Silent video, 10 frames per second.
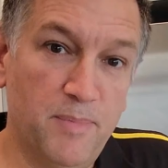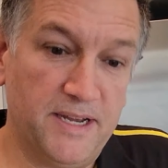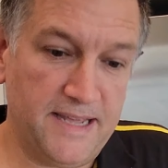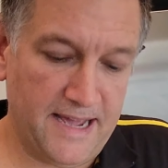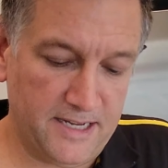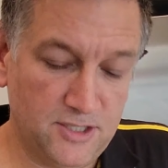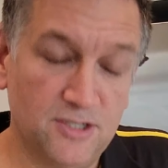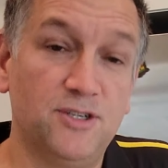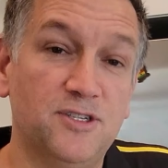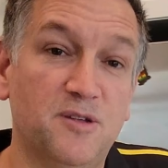But yeah, it
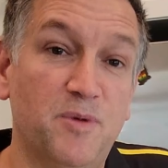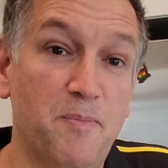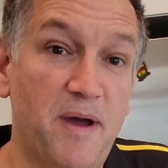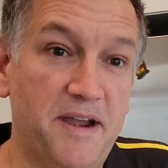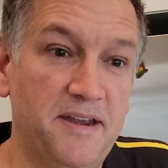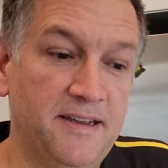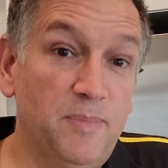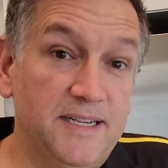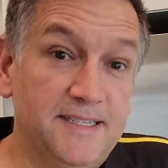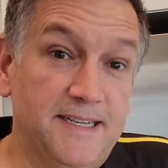just used to be bun.
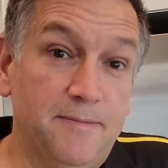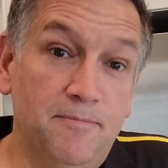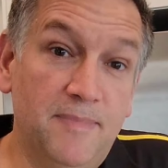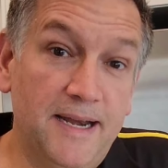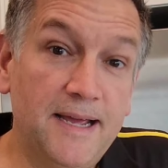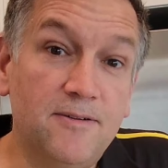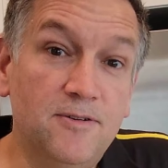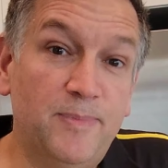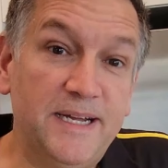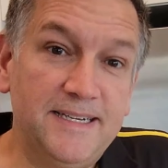But them
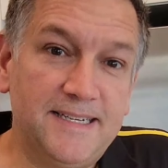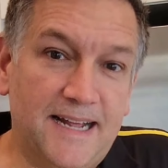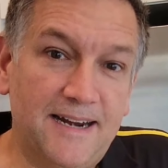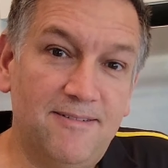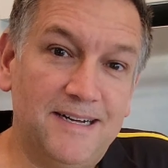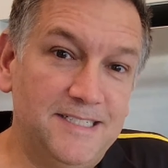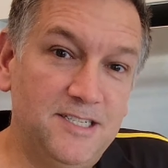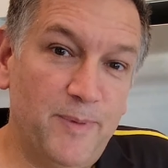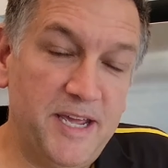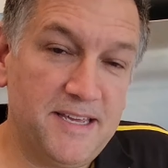little but Talua
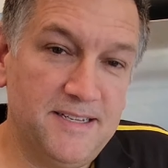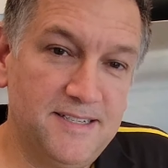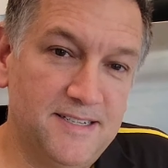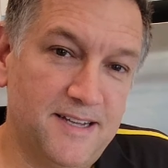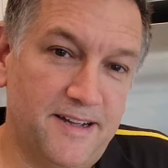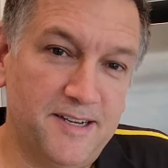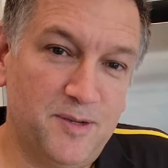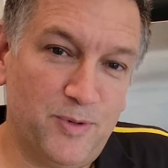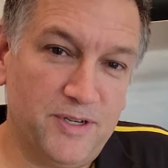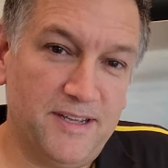Jamaicans decided to
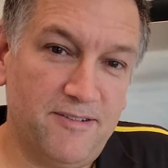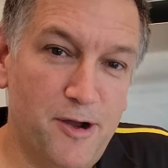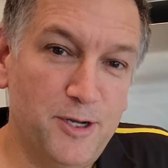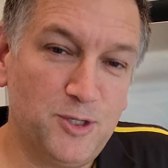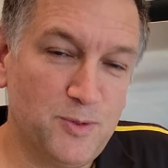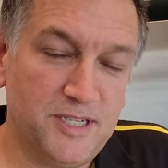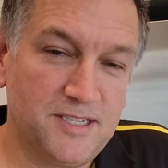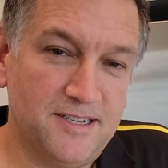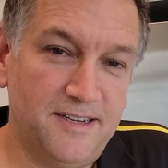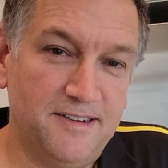put their own
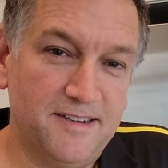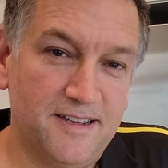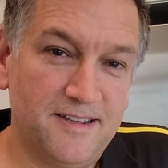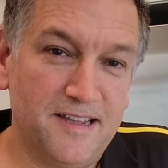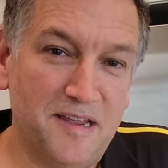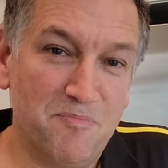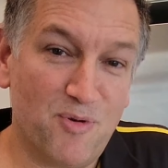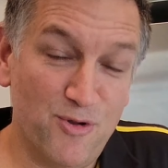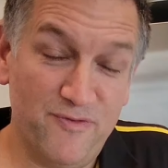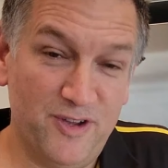twist and
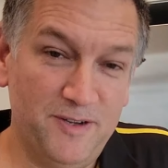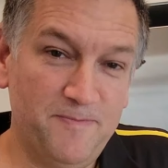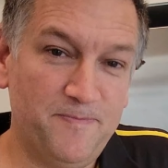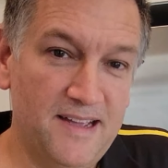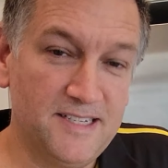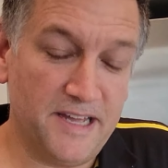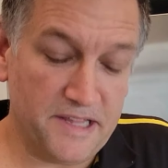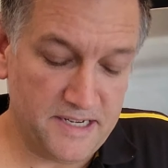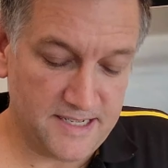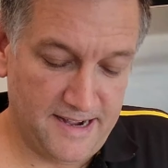improve it. So
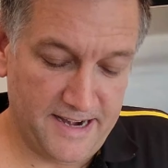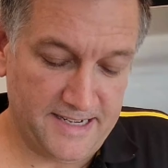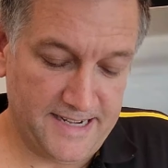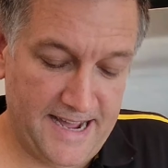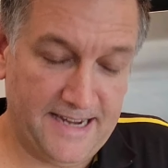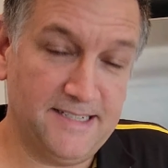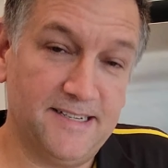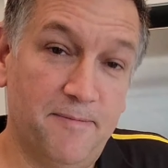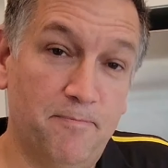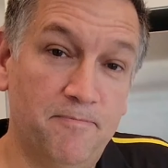they decided to add
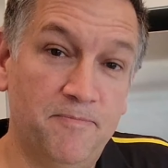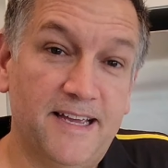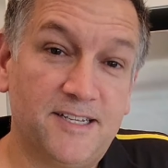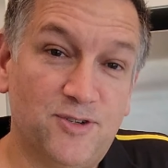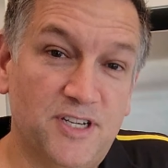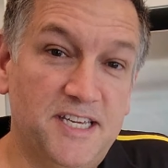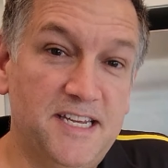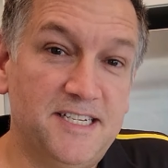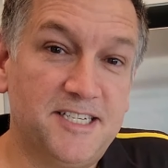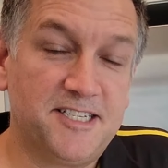some extra
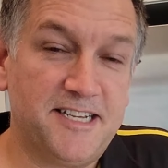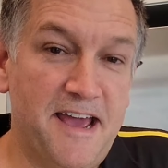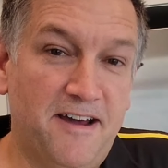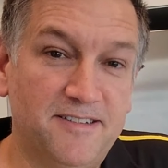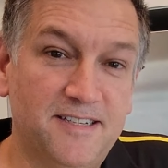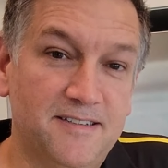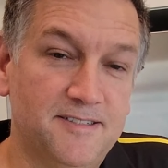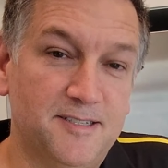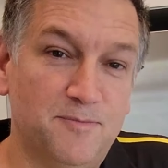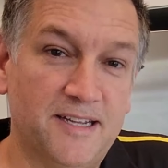Guinness stout,
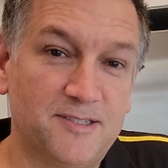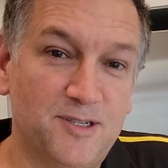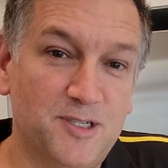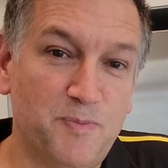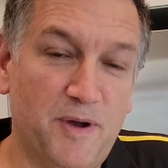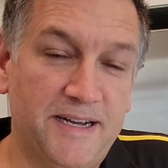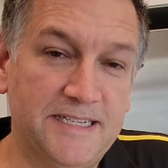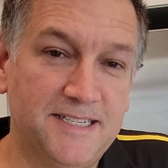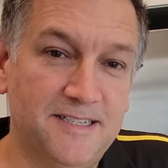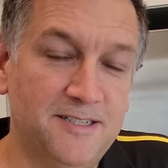some extra
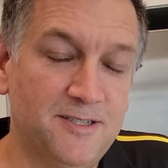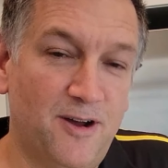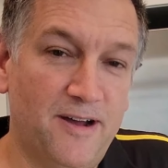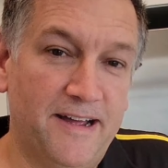spices,